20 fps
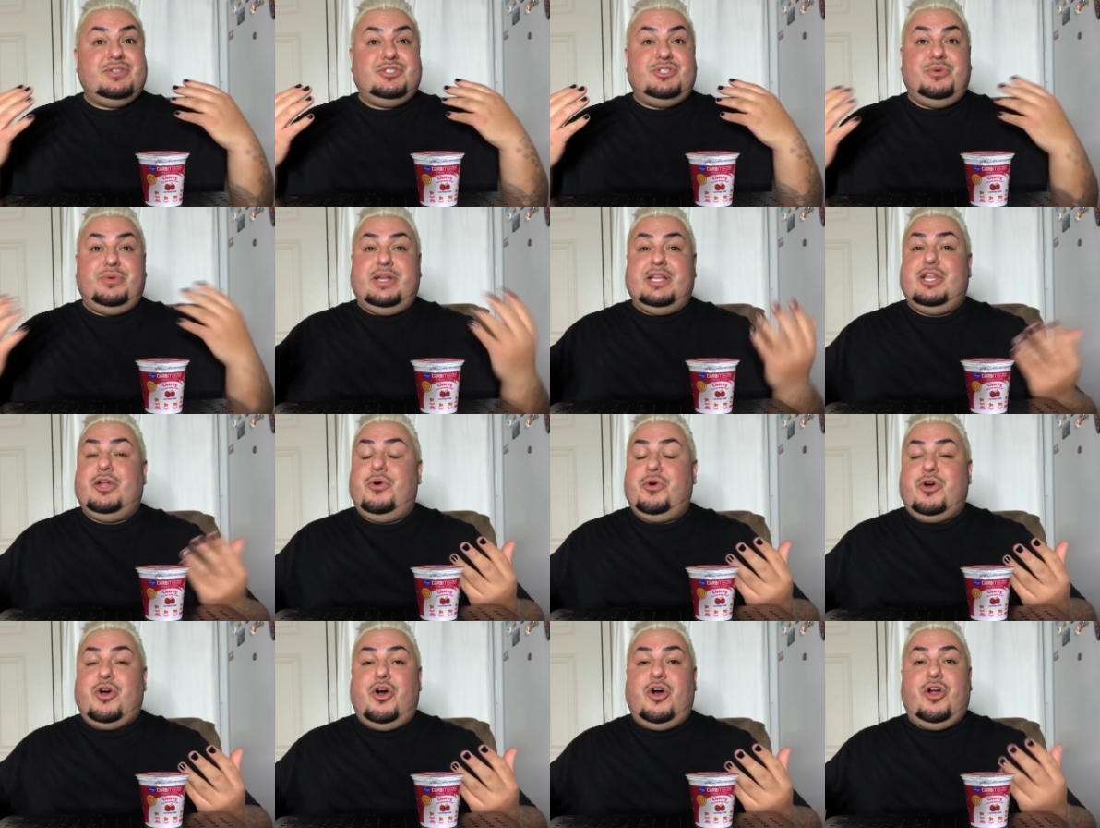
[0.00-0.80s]
doing
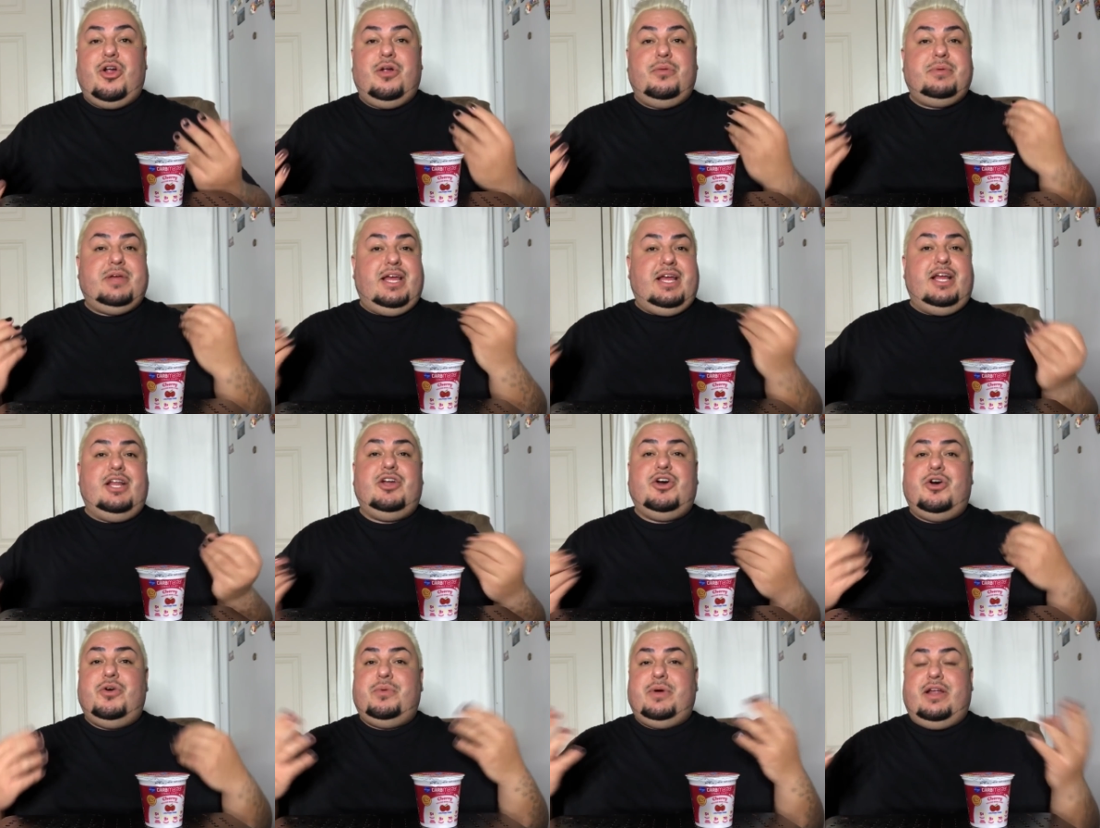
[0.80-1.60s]
low carb,
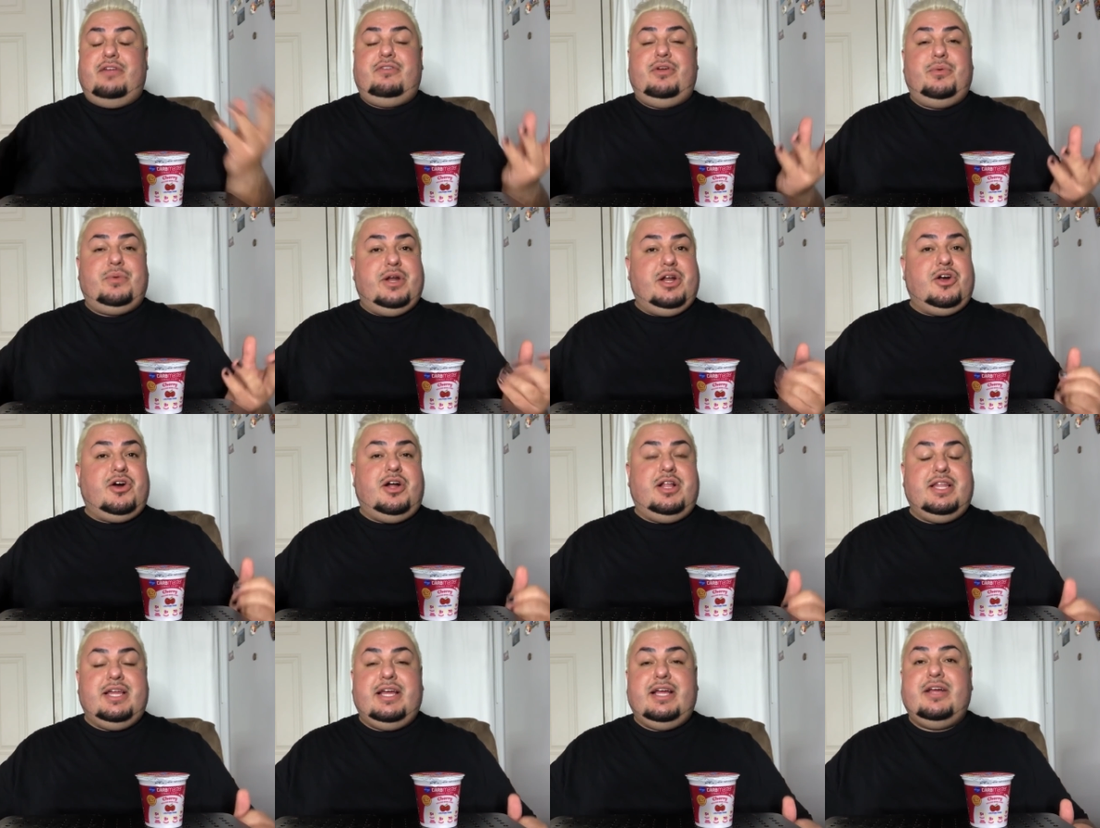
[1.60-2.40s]
keto, whatever you want to
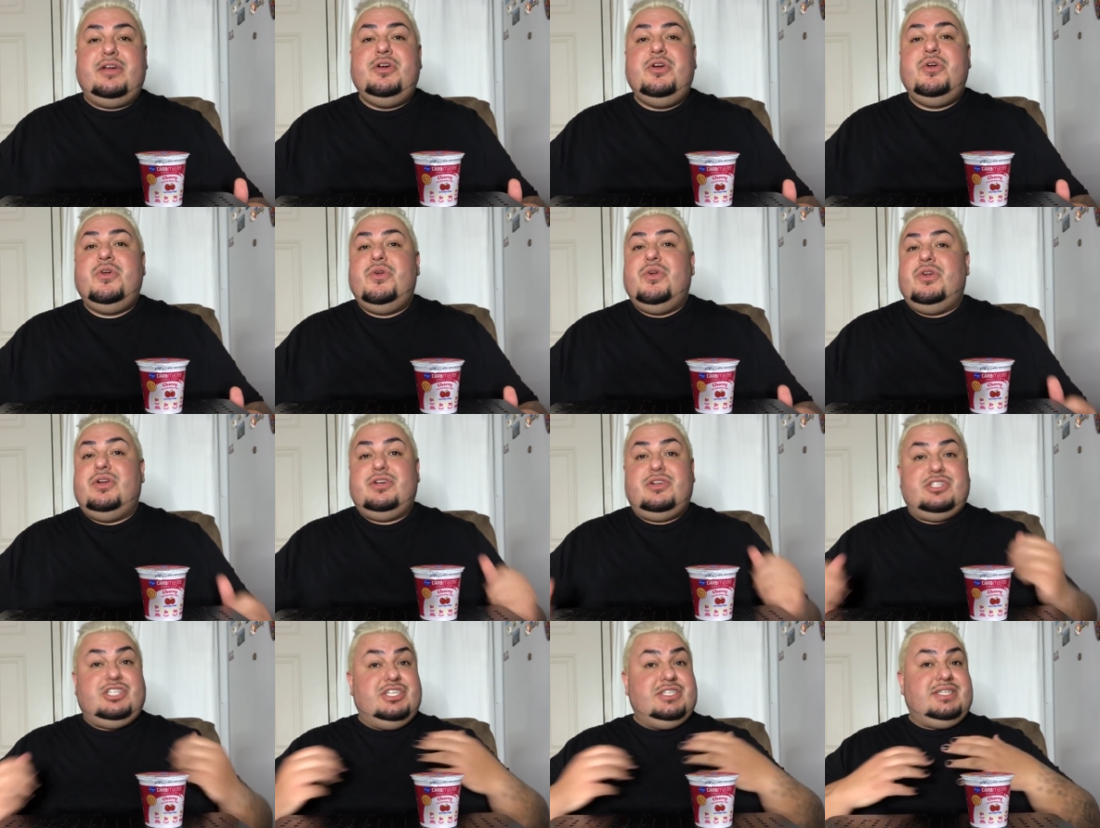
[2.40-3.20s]
call it,
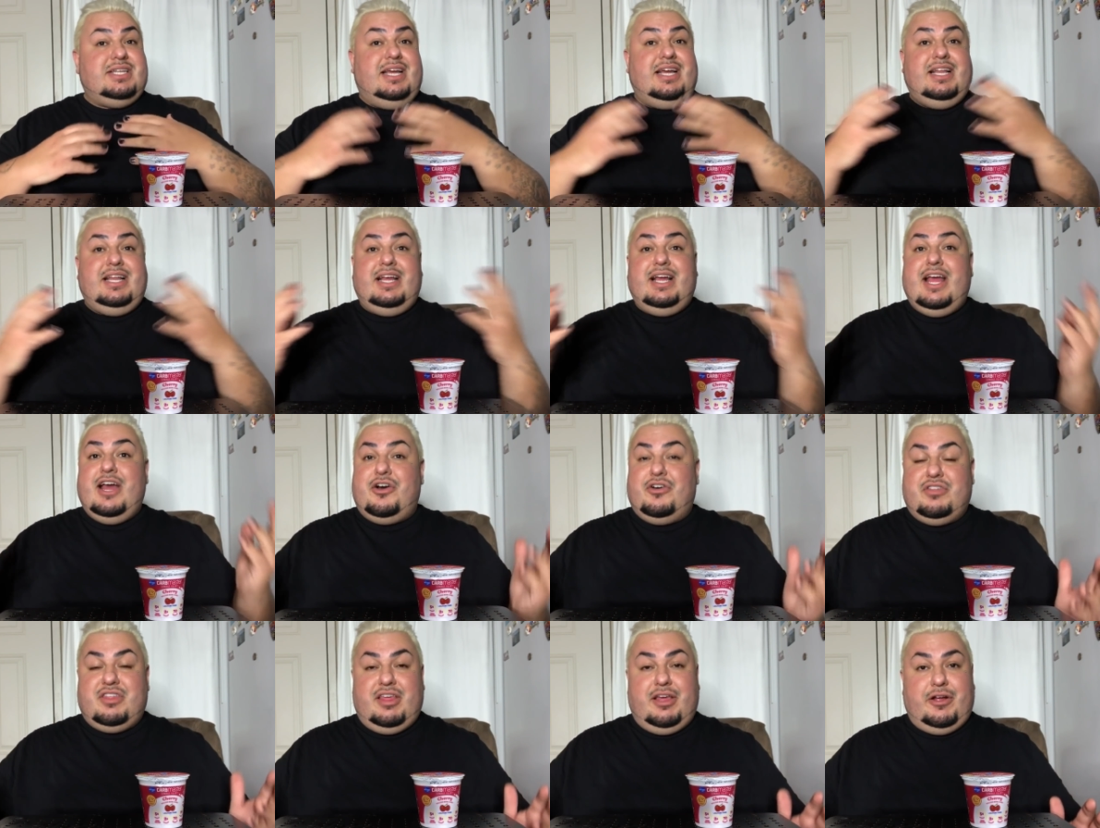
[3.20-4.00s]
just eating
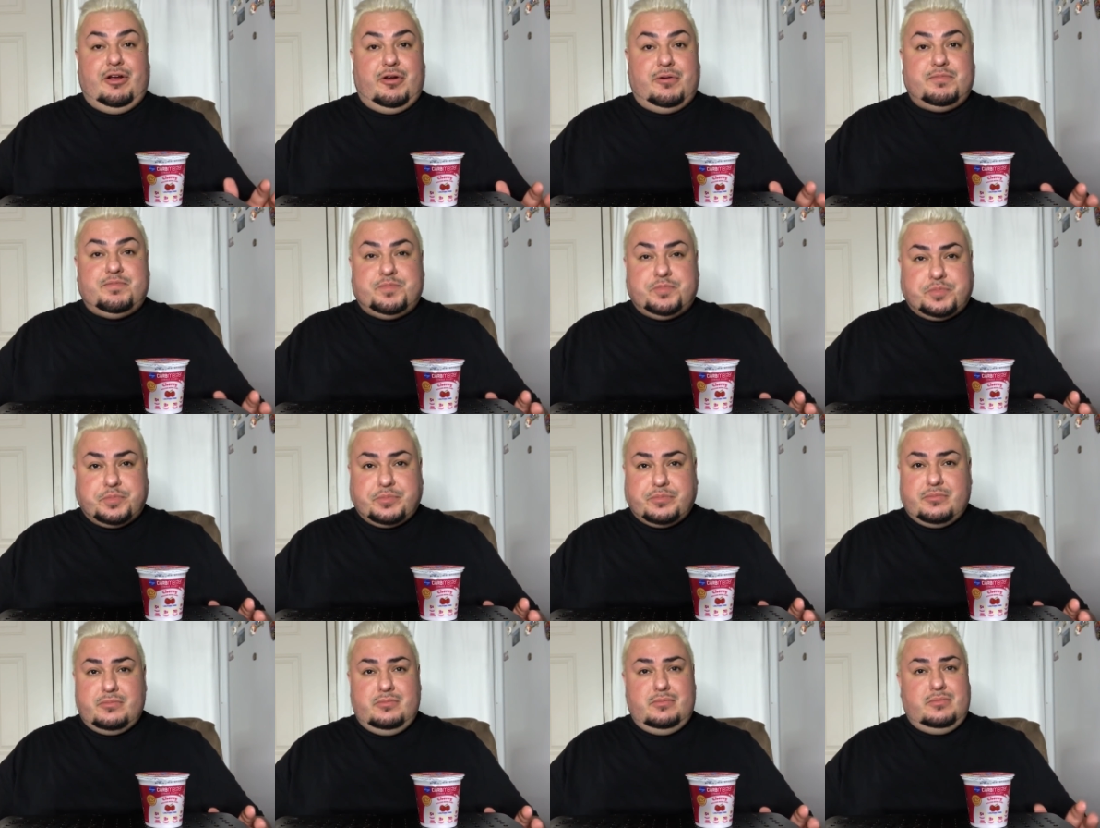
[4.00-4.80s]
healthier,
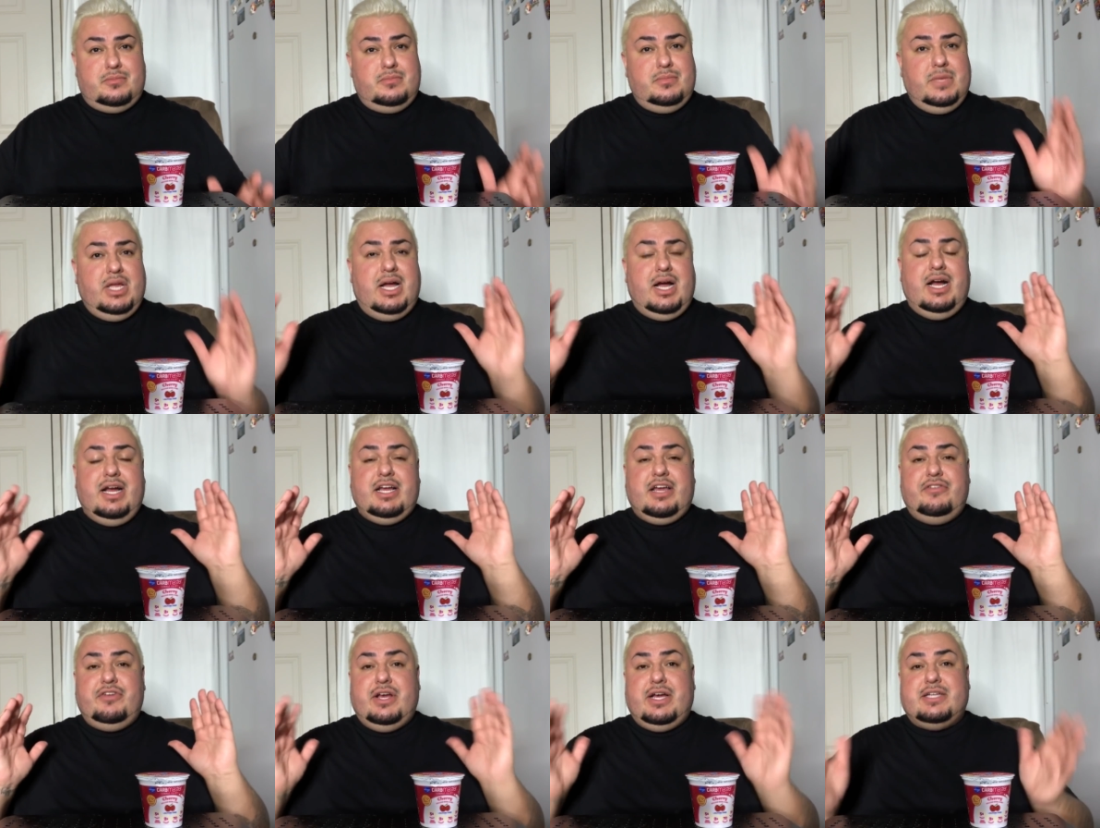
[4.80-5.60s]
I
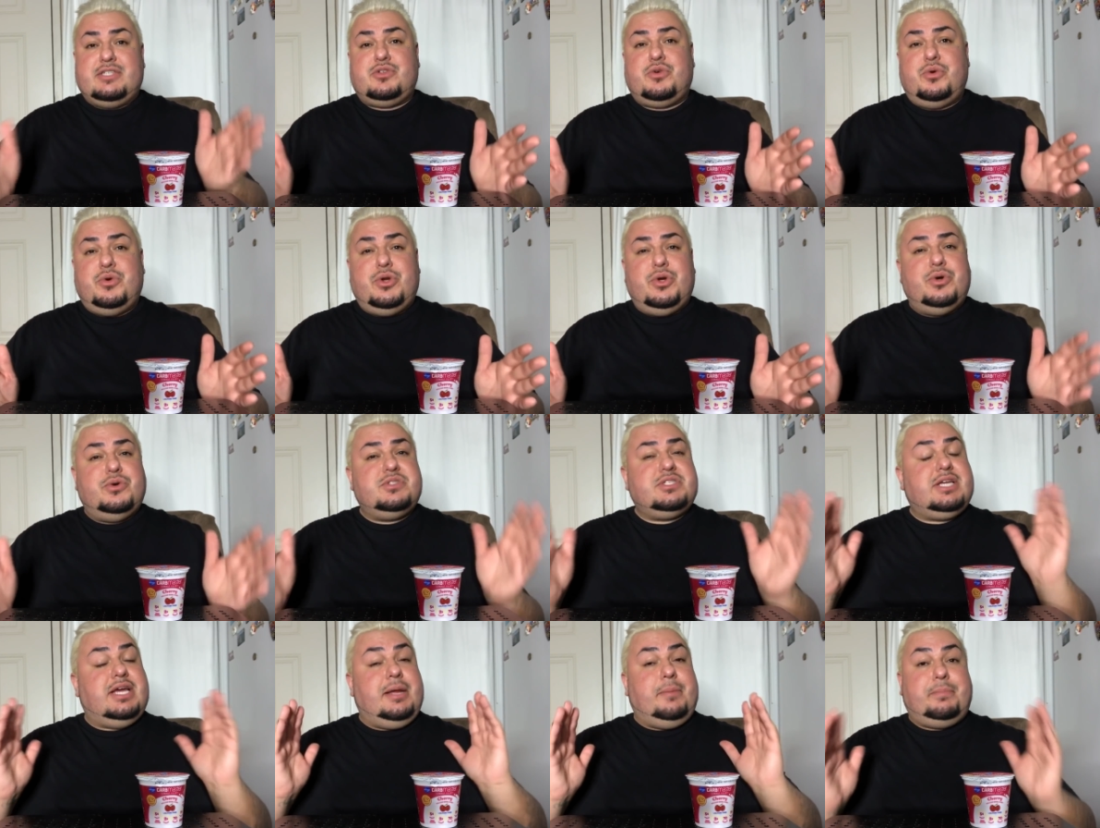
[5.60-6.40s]
give you guys
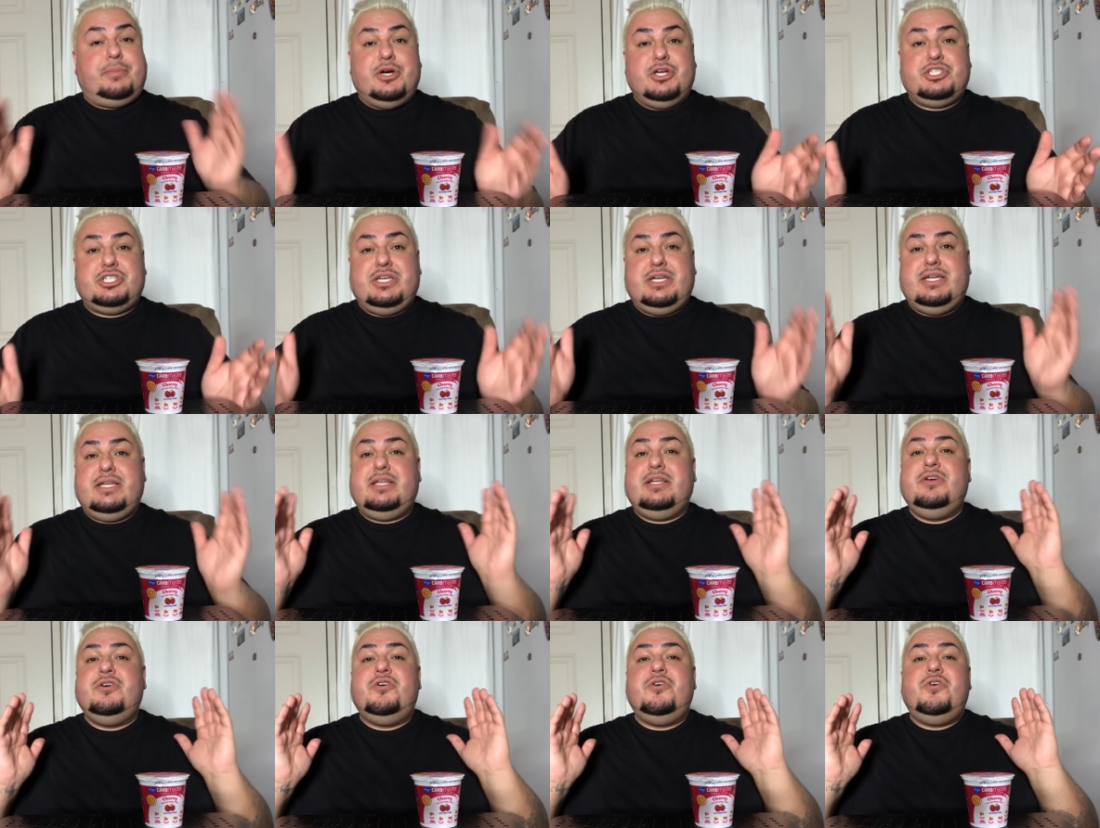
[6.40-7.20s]
kudos. Keep pushing.